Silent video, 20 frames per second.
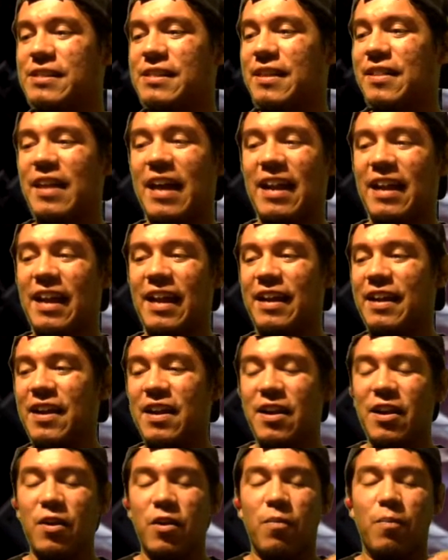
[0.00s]
that. Like
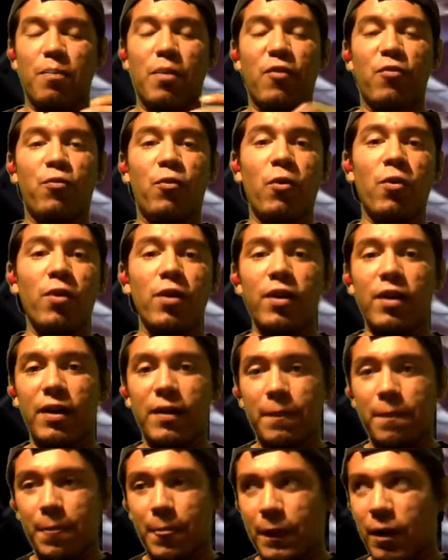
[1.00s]
before,
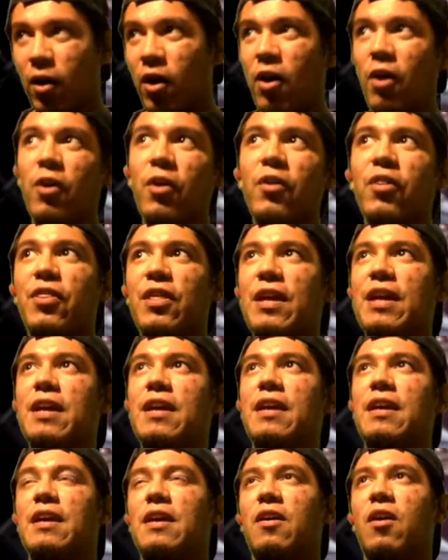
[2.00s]
all
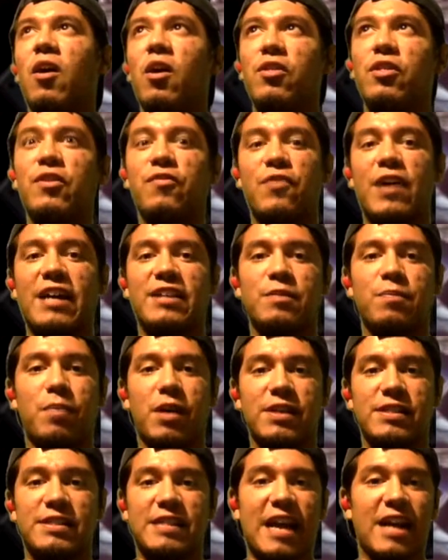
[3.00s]
the faction
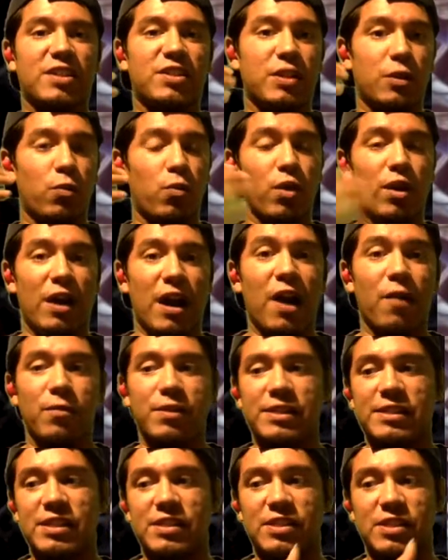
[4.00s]
bosses actually were not
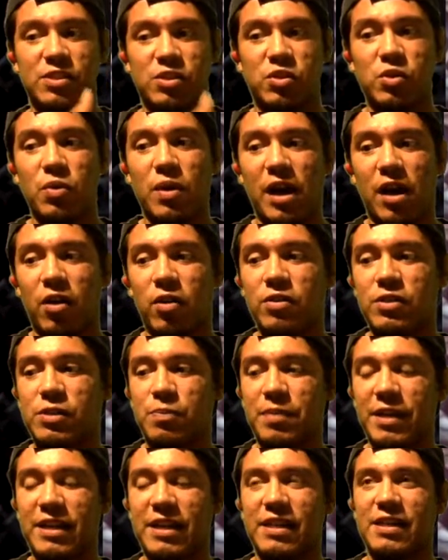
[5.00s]
resistant to Elks
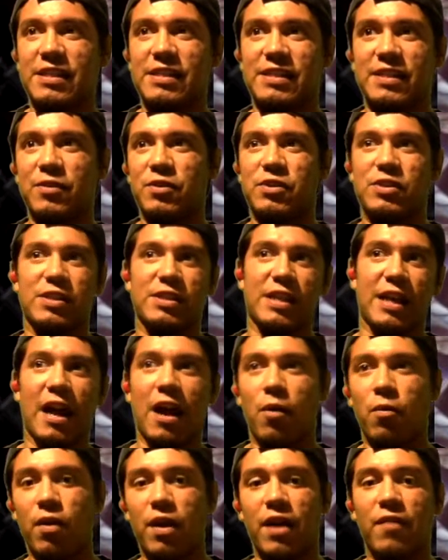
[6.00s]
because it was just like,
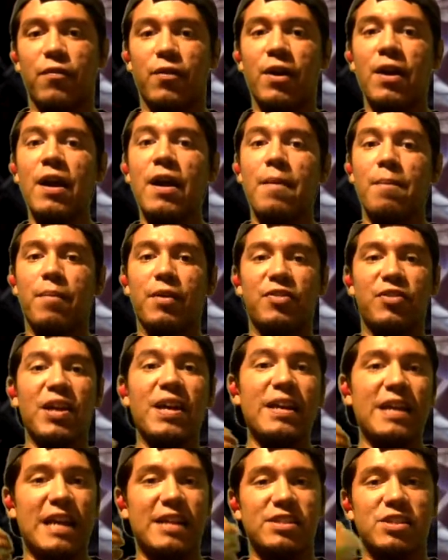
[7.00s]
whatever. But
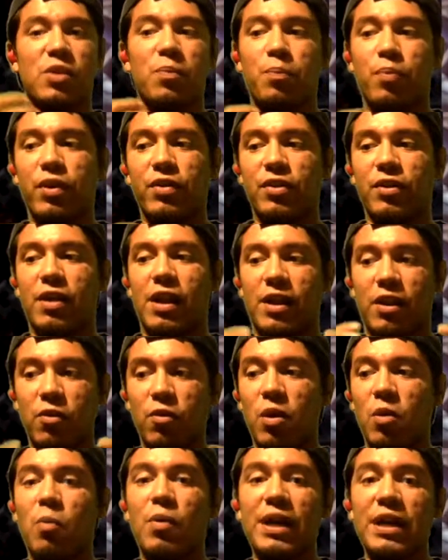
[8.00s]
then at some point they're like, you know
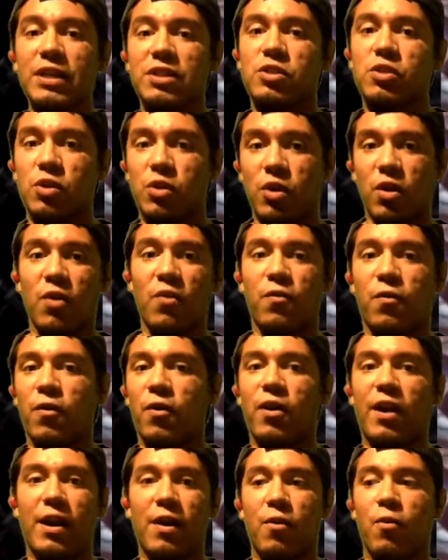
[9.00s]
what, we need to nerf
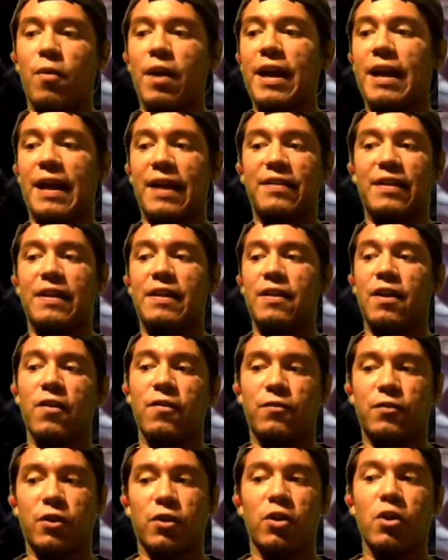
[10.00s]
her in a way, and they
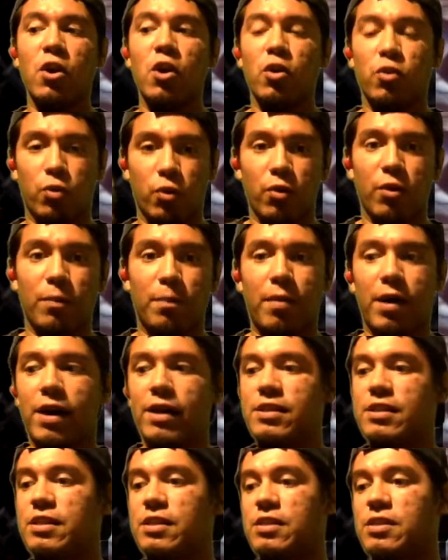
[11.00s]
nerfed her through the
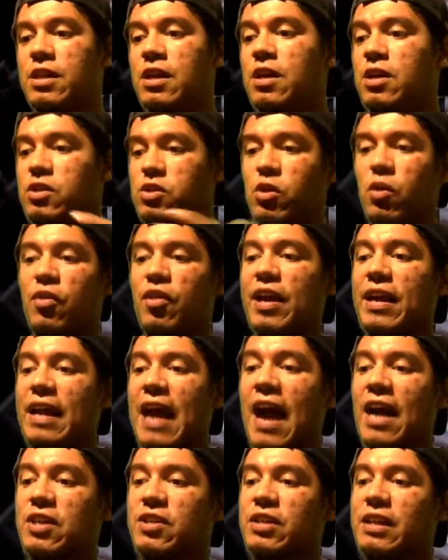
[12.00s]
bosses. So they
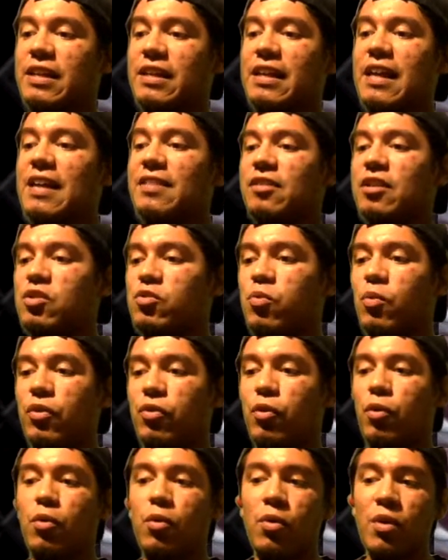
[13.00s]
actually let this one
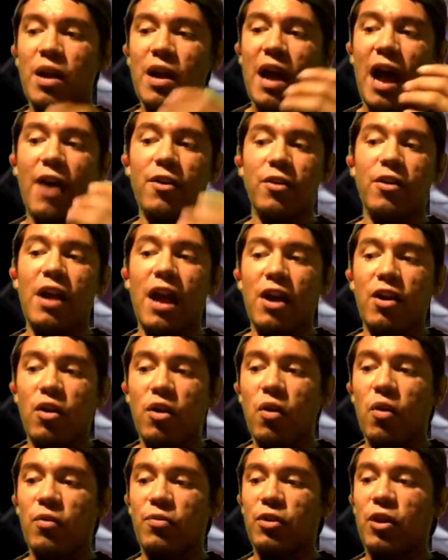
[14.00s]
through. I do not
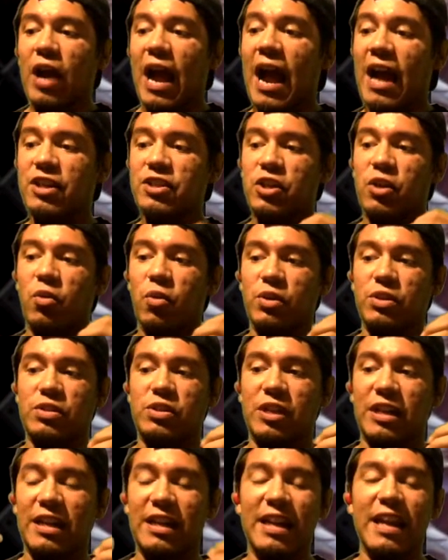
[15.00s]
know if they're actually going
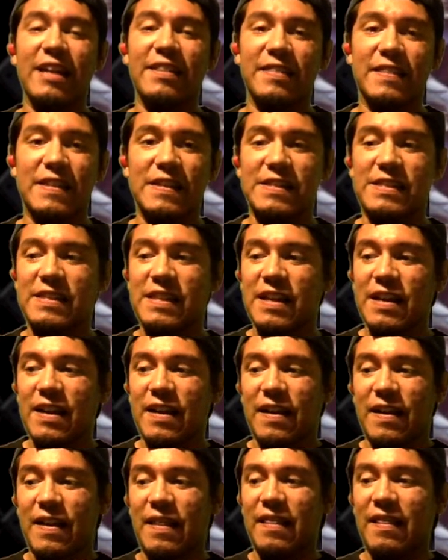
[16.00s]
to let
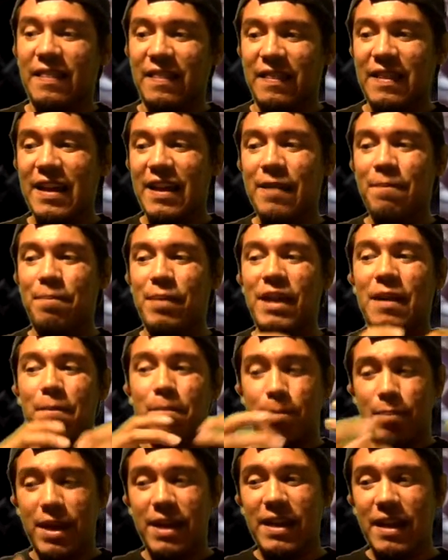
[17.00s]
it be a
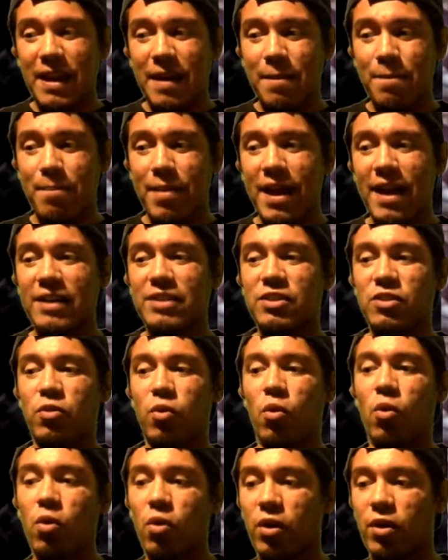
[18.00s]
big impact,
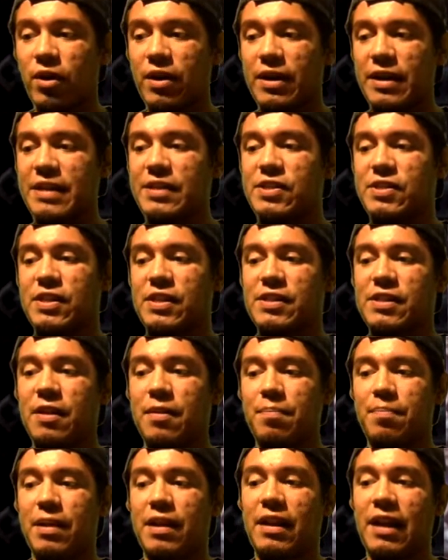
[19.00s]
or it's just
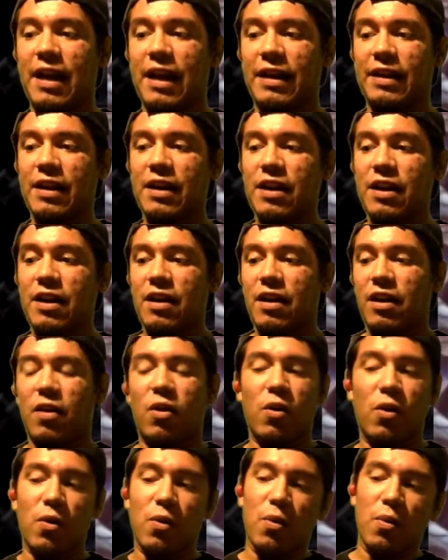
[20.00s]
gonna be like,
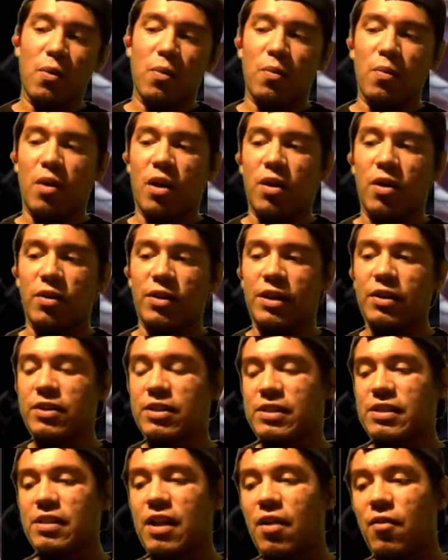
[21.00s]
oh well, you
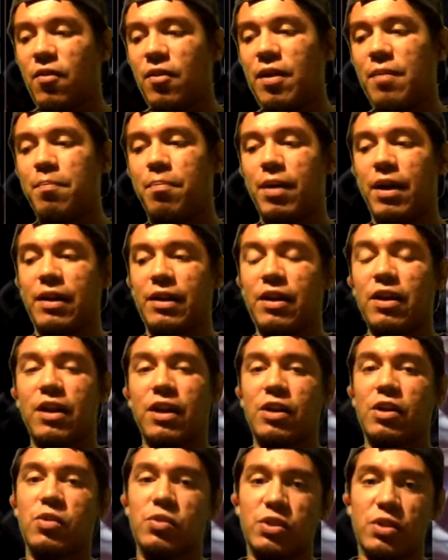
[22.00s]
just let her in, but you
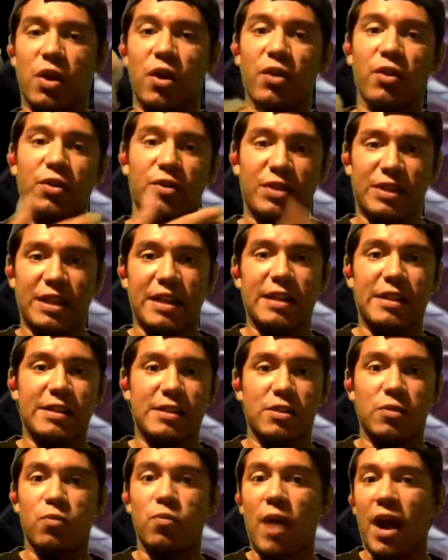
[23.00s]
can use other
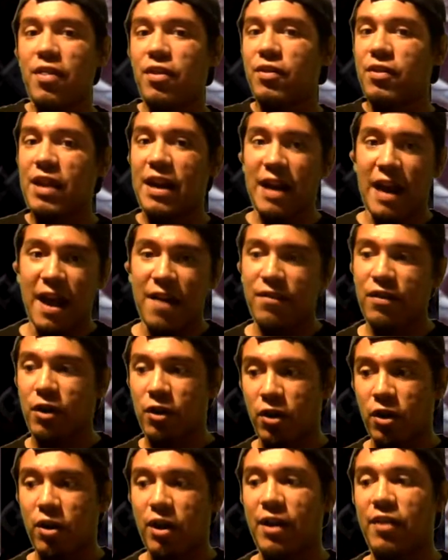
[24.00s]
things rather than having
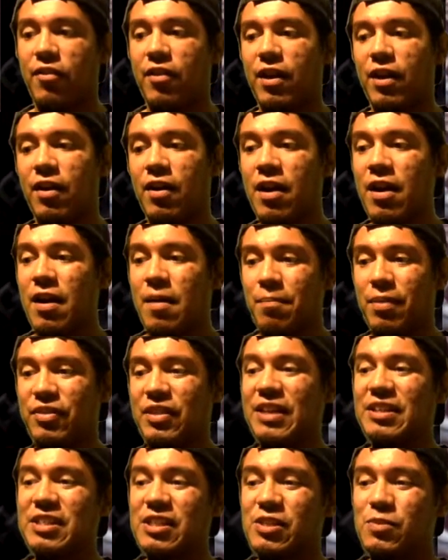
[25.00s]
her in there. But
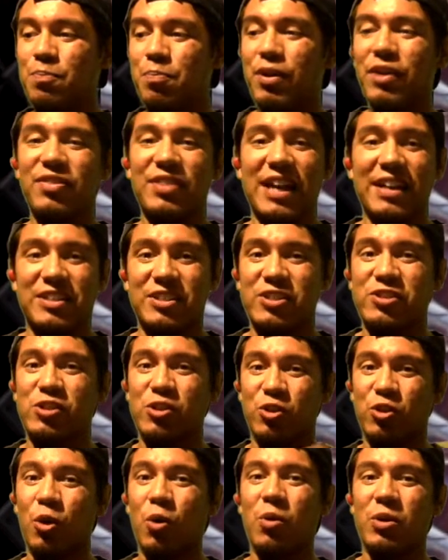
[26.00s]
they just put that just to
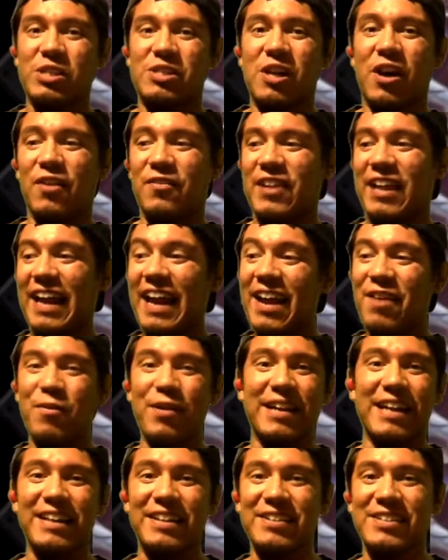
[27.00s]
throw us off, like, hey,
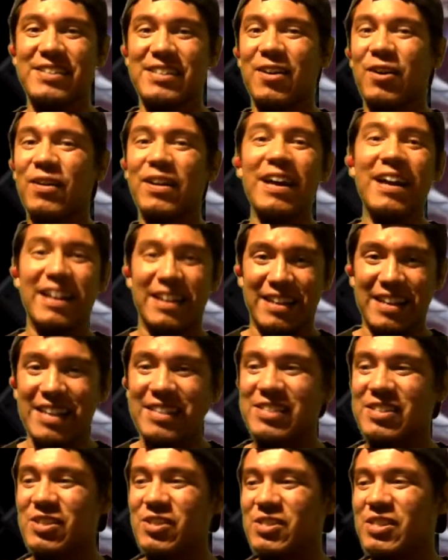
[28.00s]
we can use Elk,
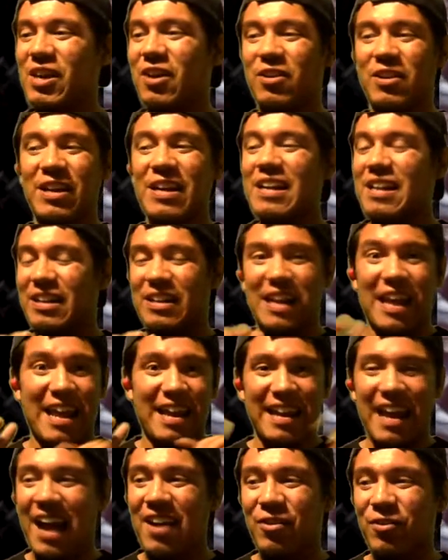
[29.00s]
let's use Elk.
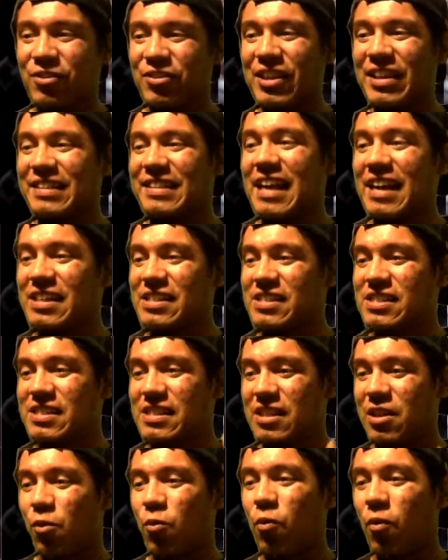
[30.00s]
And I don't think that is
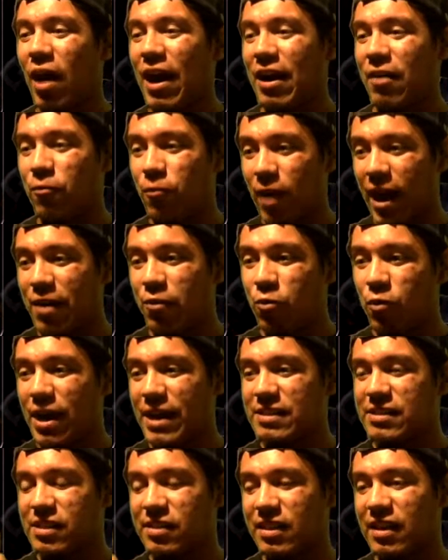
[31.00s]
the right
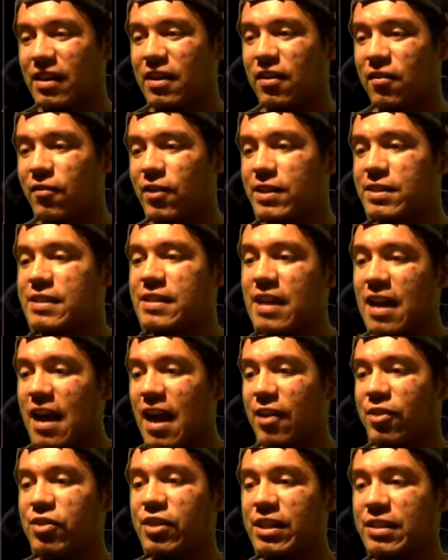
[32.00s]
way to think of it.
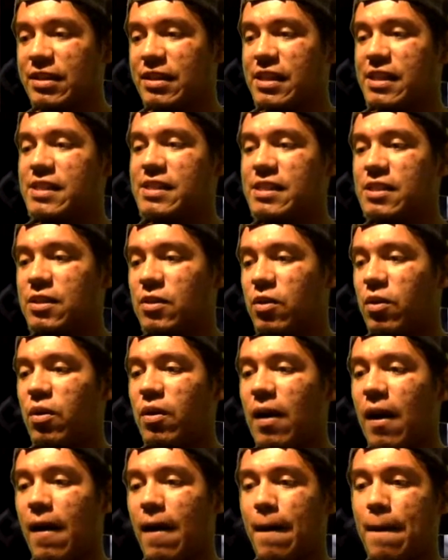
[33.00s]
I think this
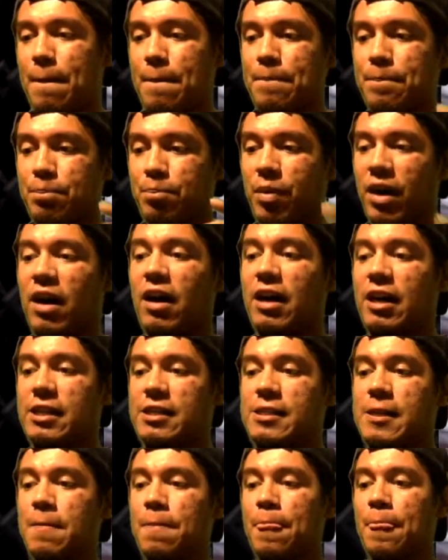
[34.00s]

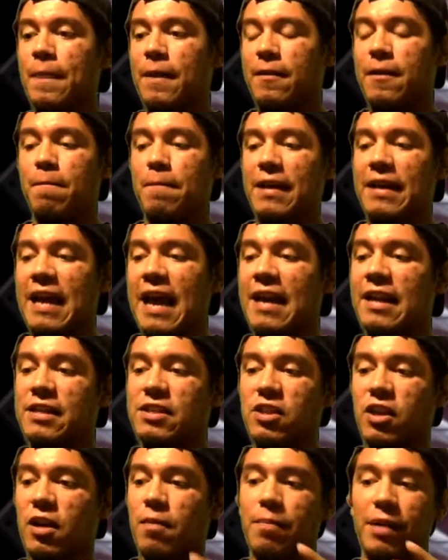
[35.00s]
boss, the
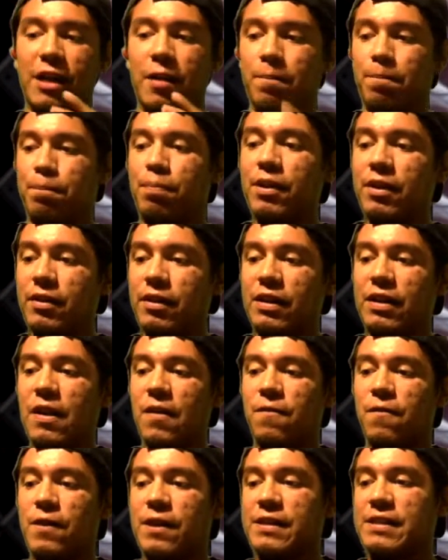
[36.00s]
mechanics are going to be completely
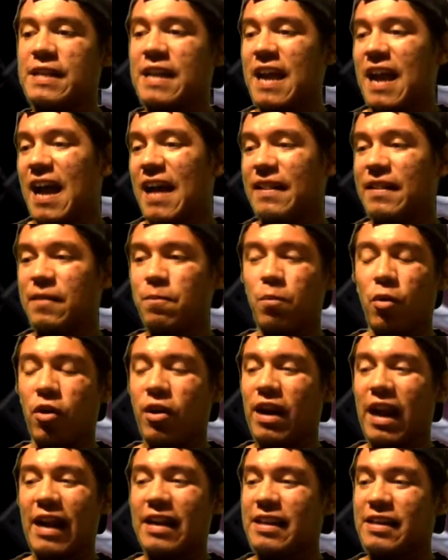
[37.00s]
different.
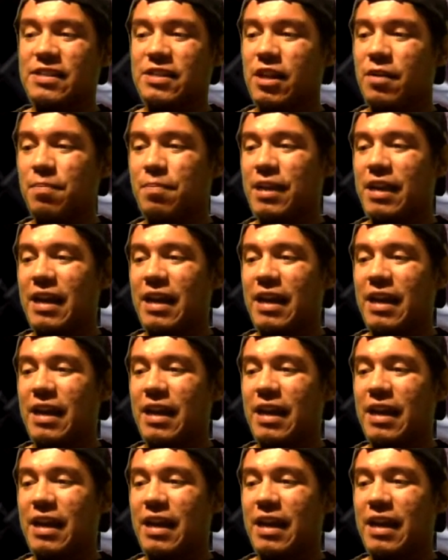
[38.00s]
More likely it's going to be